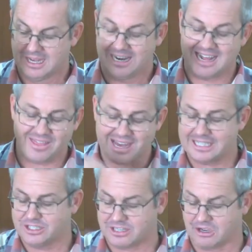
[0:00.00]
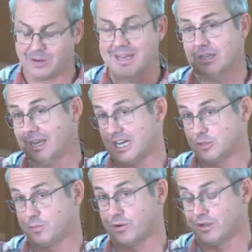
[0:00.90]
Now they struggled. I'm at the last
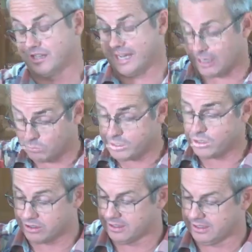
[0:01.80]
point on the outline. We got there.